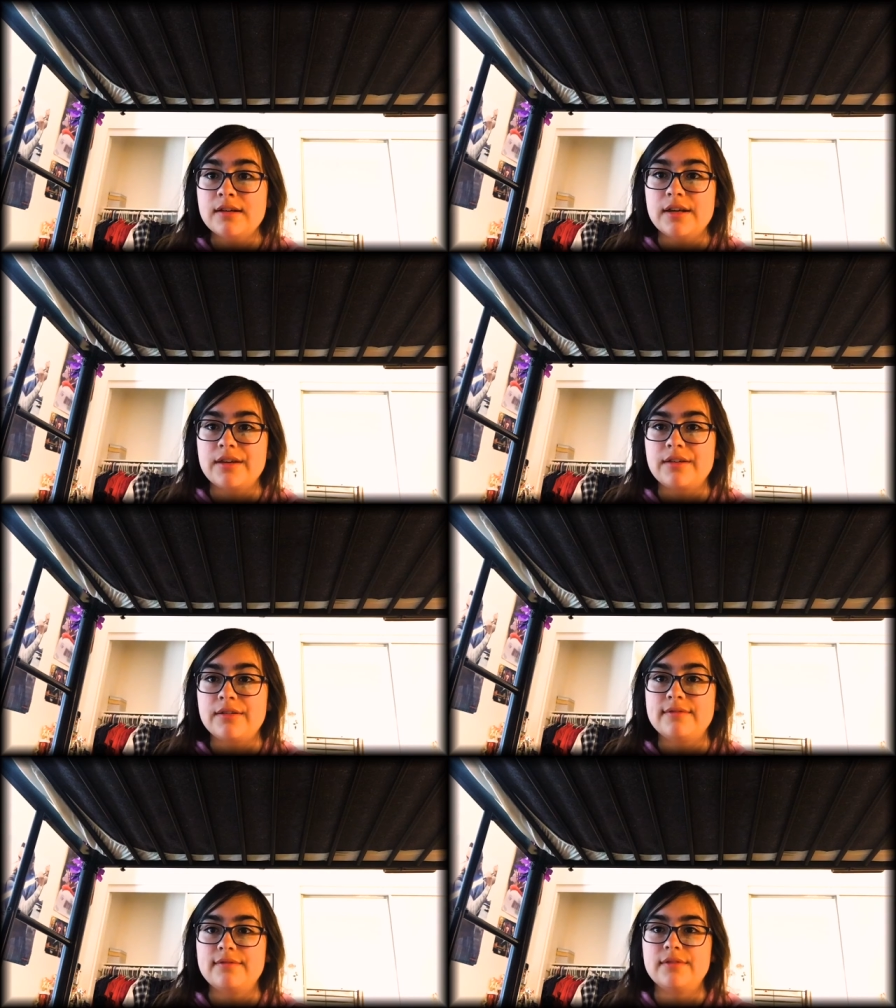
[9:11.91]
like
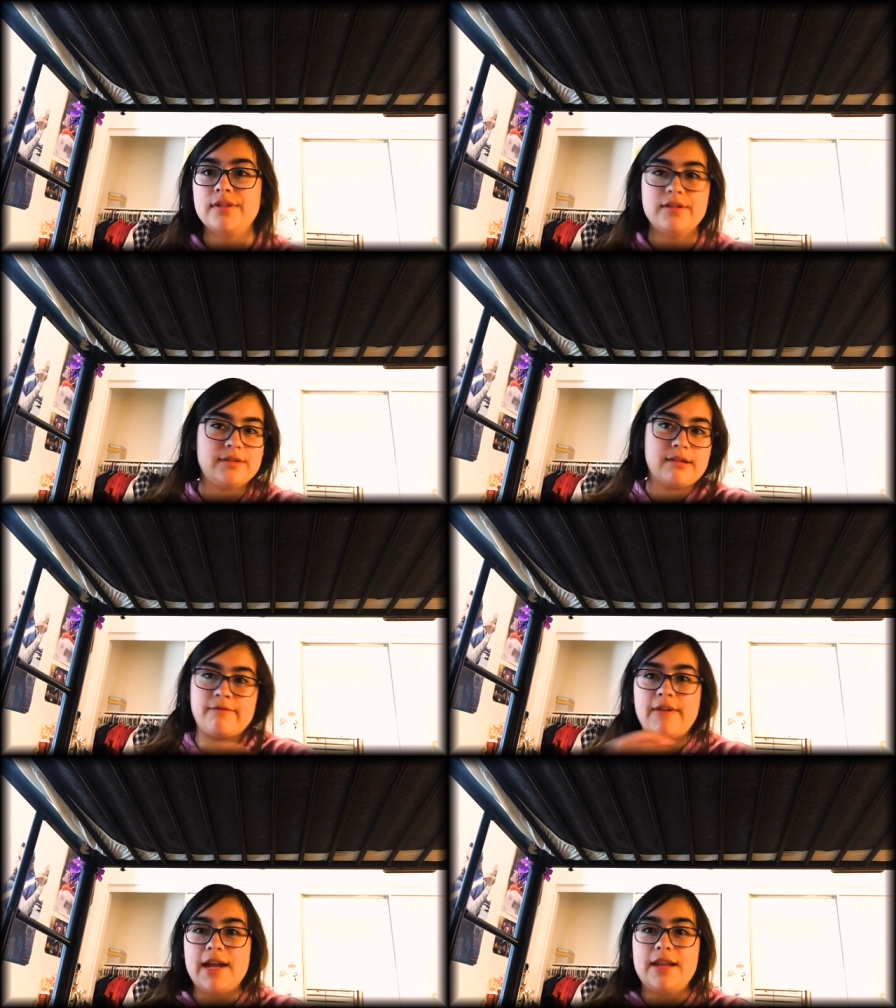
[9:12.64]
where they're like
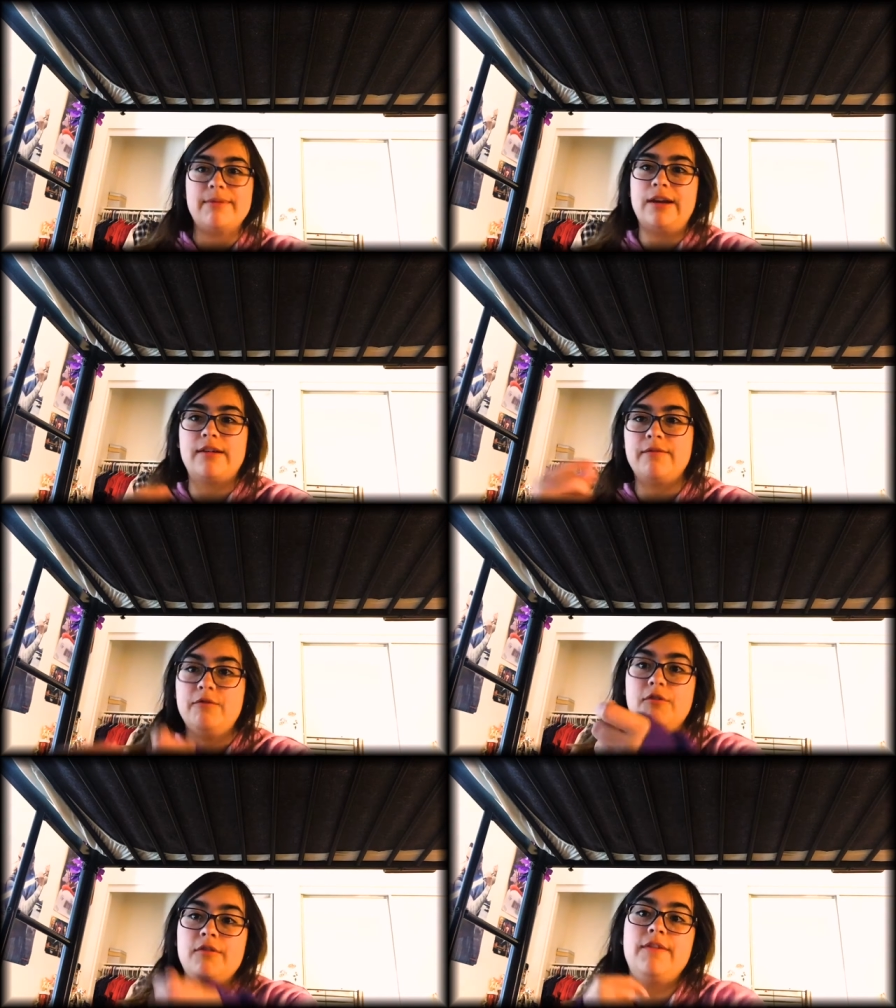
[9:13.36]
fighting back and
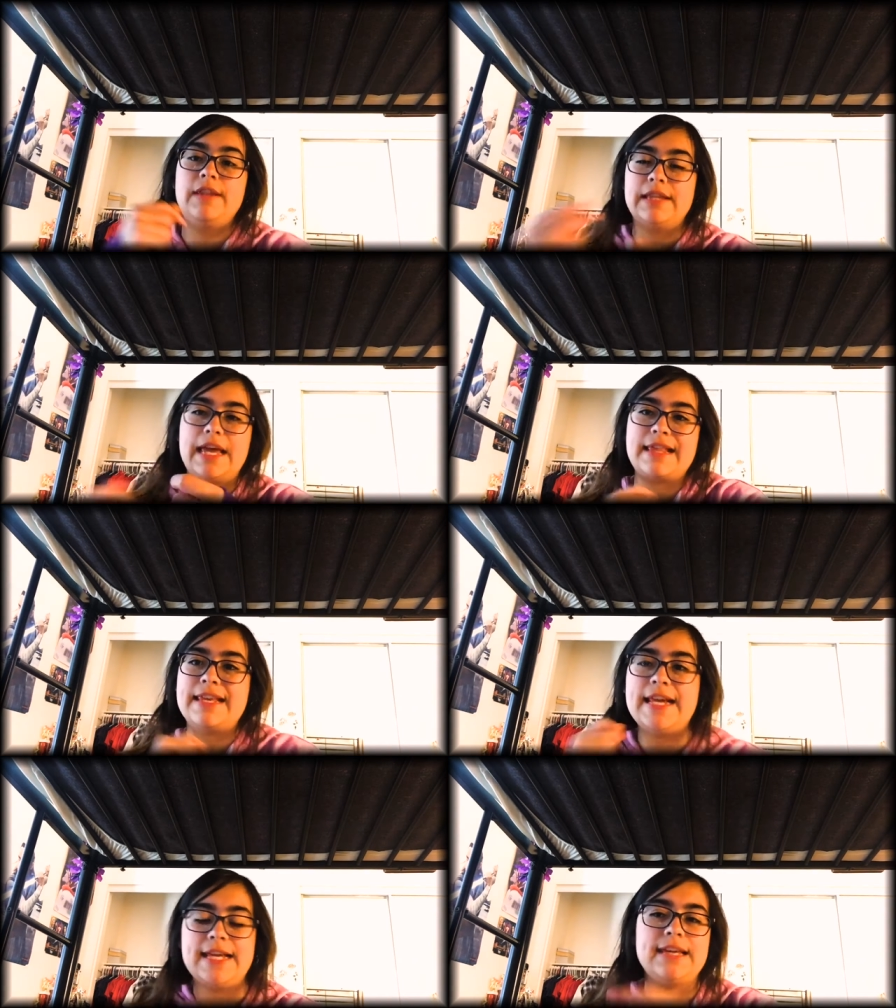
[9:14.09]
forth and like
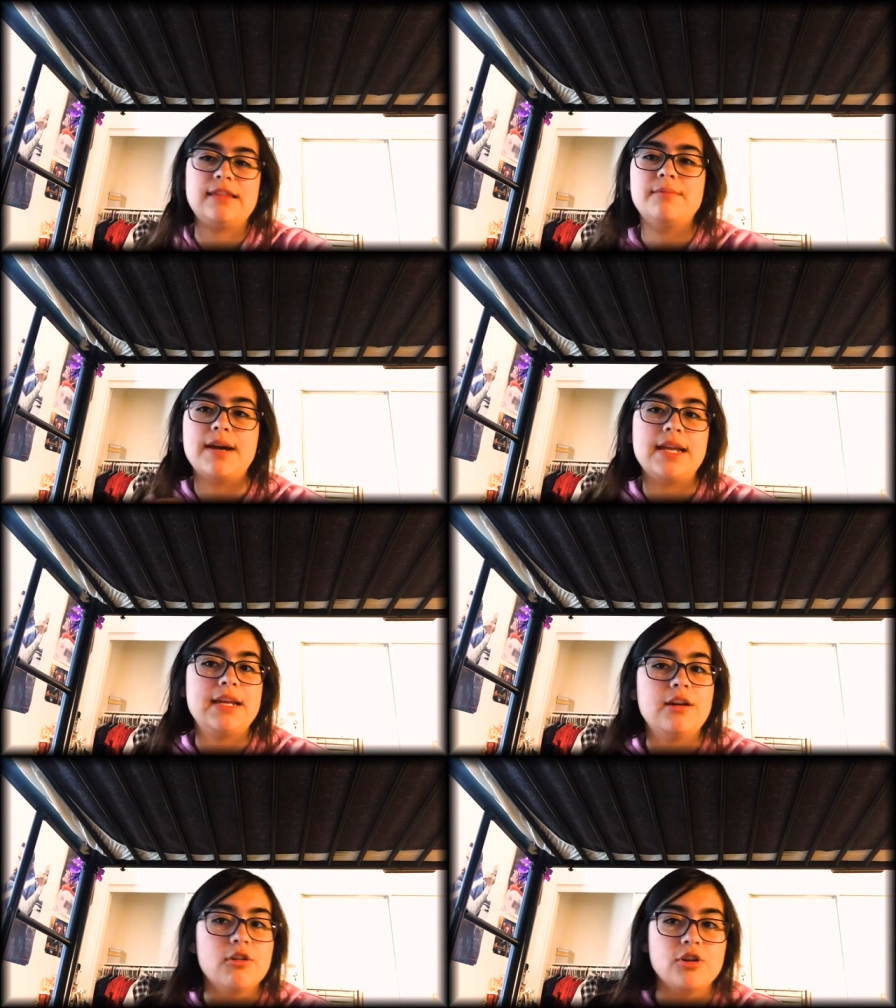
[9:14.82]
taking the
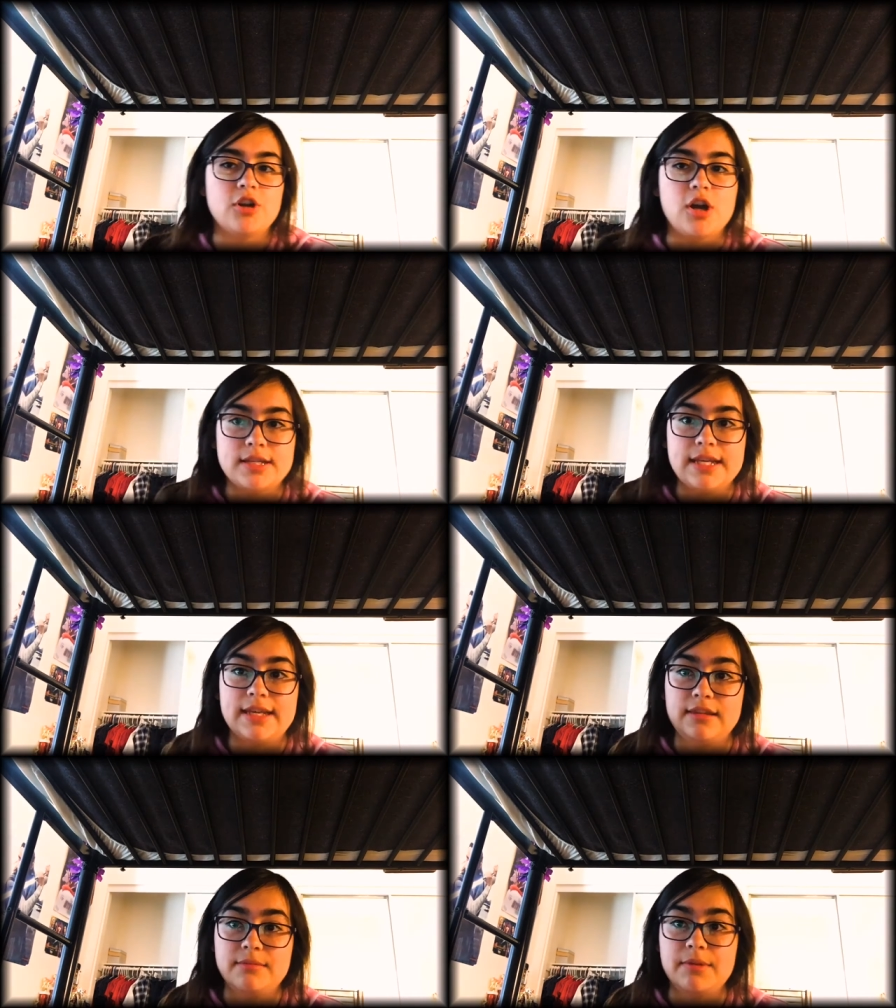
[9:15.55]
money or not
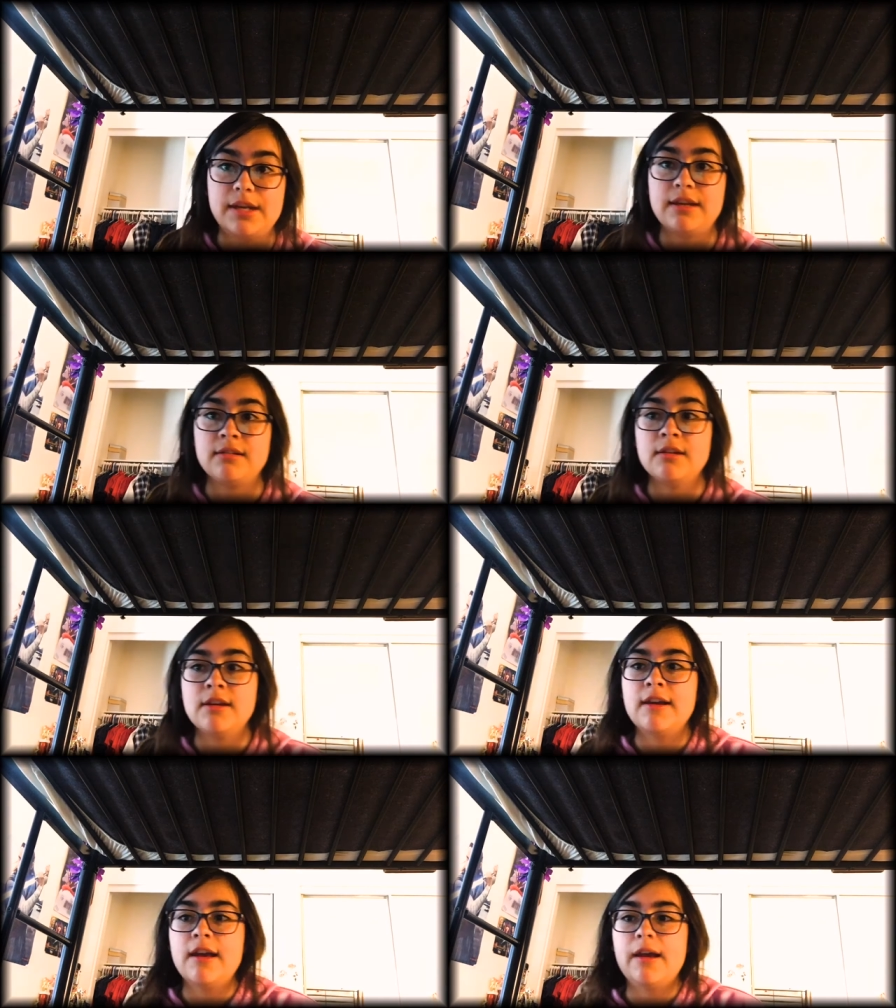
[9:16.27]
taking the money.
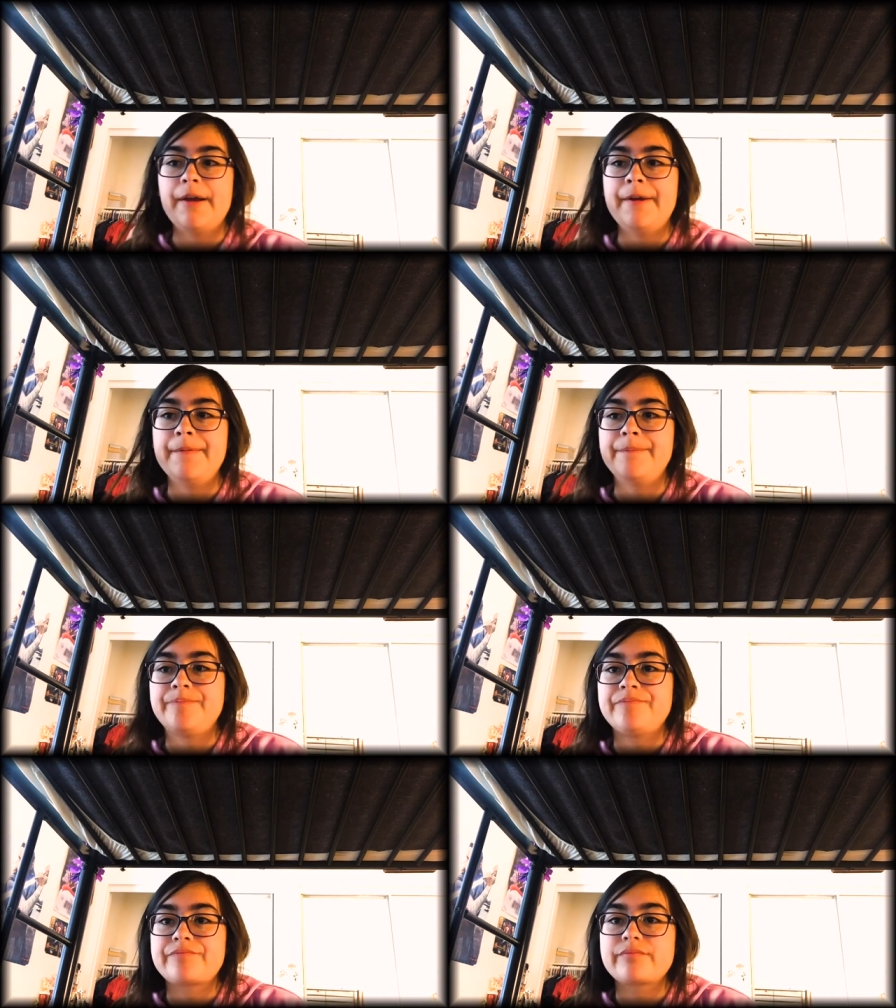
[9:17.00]
Um,